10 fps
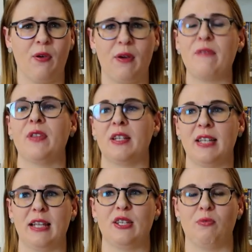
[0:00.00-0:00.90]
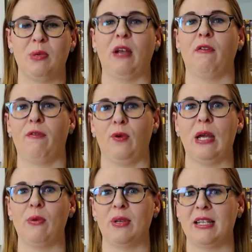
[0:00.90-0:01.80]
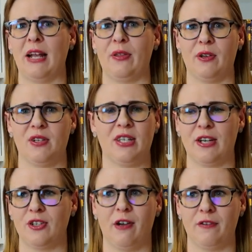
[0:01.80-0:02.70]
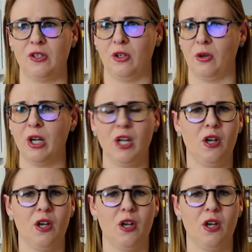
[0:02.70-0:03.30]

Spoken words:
or if the sense of being free was now they're sent off to